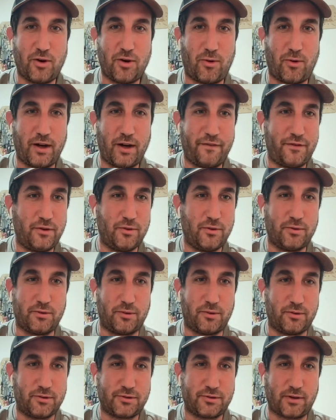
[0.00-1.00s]
And if
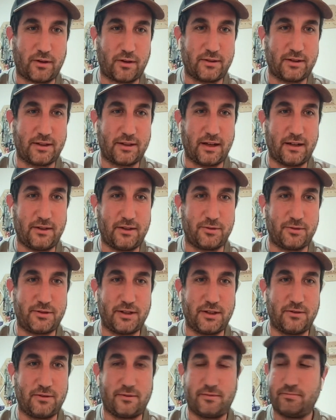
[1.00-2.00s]
you start in
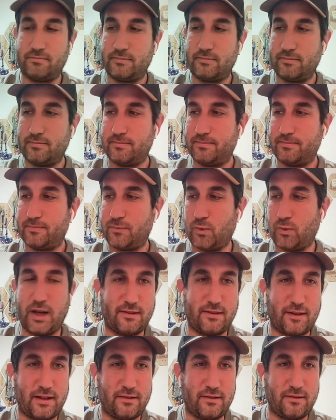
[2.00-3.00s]
like your seed
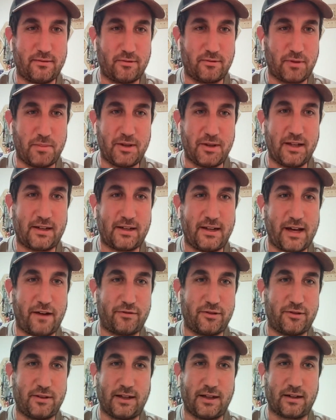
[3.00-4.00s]
raise and then
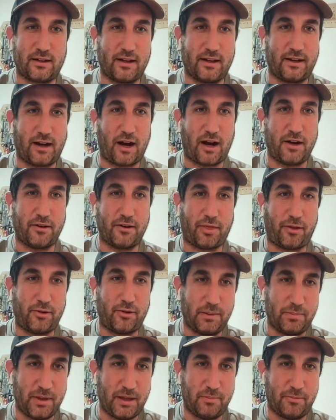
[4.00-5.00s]
immediately after that, like
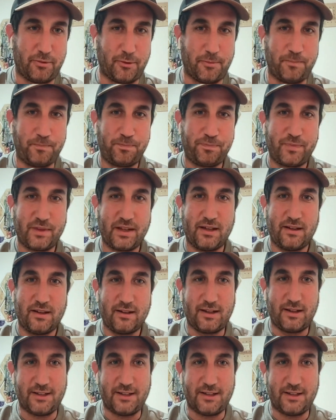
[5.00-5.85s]
hire 30 people,